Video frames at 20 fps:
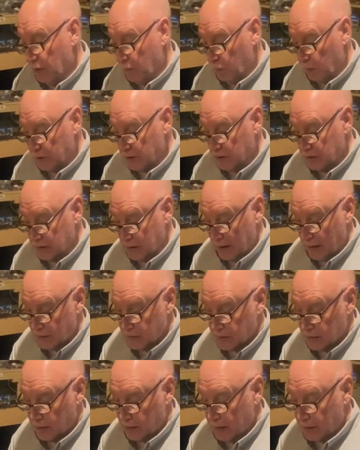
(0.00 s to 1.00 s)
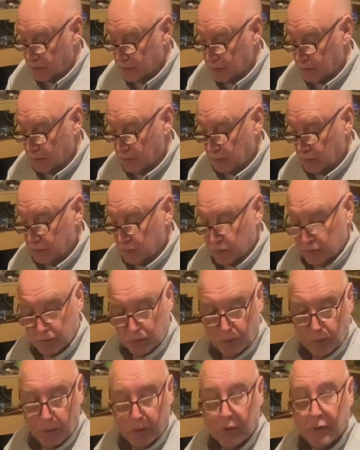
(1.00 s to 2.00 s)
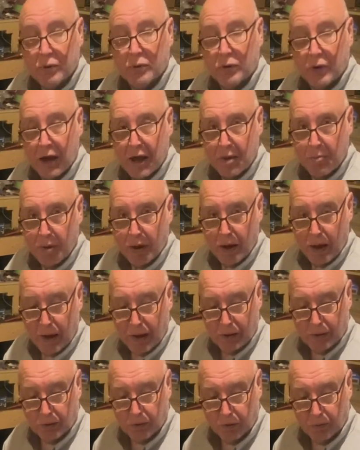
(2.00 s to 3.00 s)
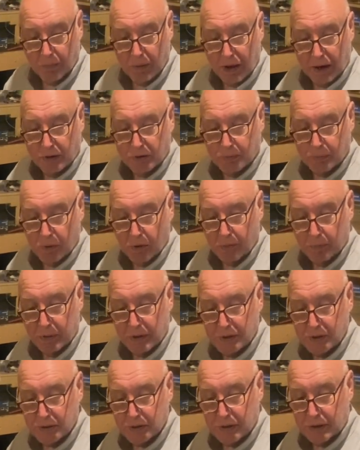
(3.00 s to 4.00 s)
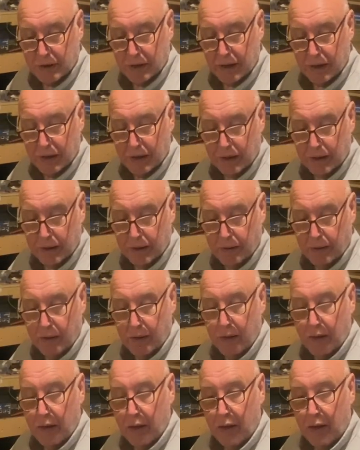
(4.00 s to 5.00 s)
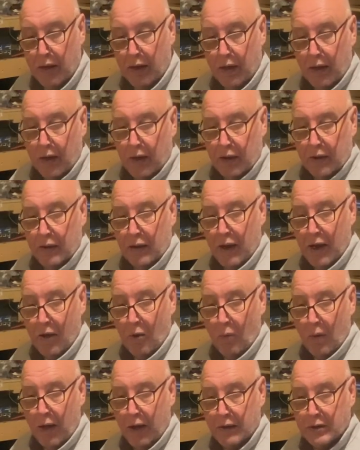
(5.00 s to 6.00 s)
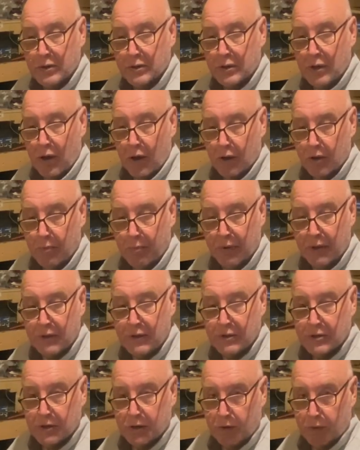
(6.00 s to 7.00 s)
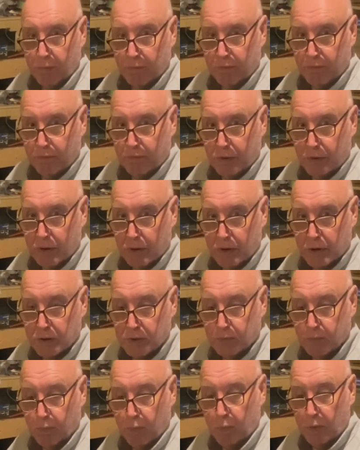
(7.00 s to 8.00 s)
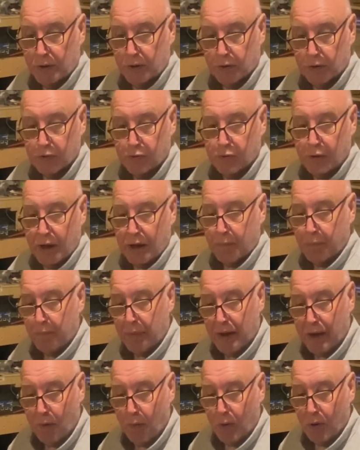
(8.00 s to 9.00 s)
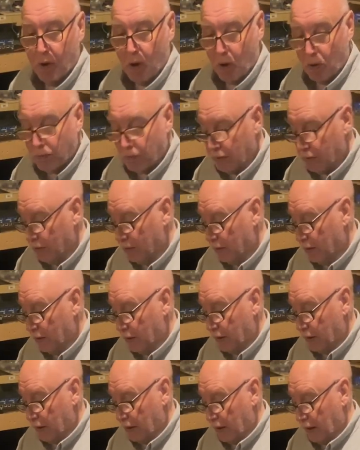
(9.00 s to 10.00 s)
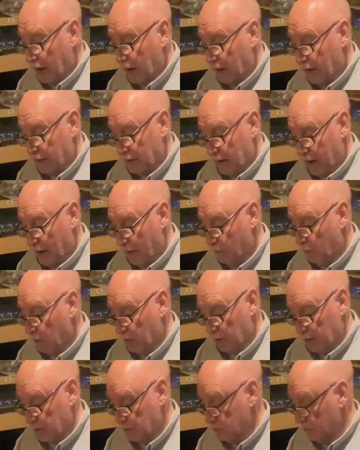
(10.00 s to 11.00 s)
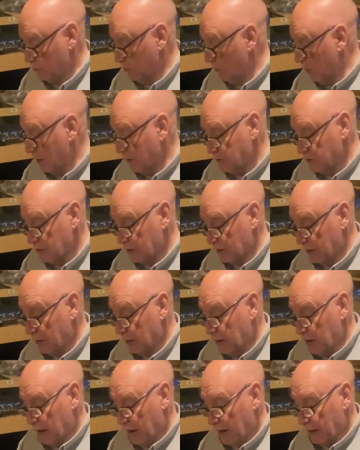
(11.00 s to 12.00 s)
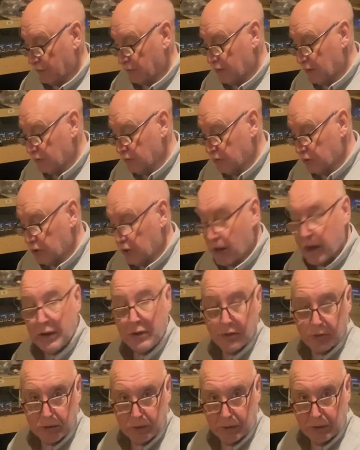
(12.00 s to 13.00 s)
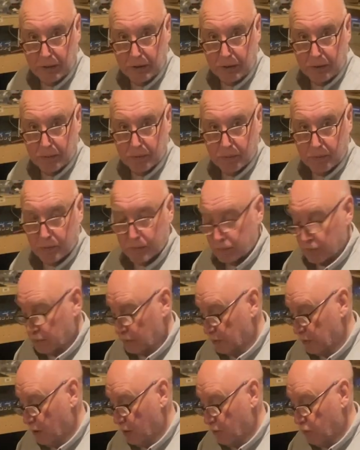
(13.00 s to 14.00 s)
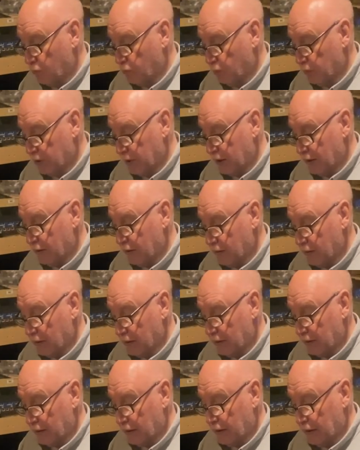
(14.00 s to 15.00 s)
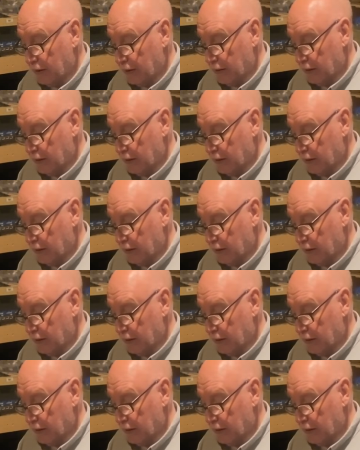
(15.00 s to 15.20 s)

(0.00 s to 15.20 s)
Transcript: which is integrated to JMRI through my small PC here. Now I start the PC up first with the track power on, and that works up nicely. I did change the code within the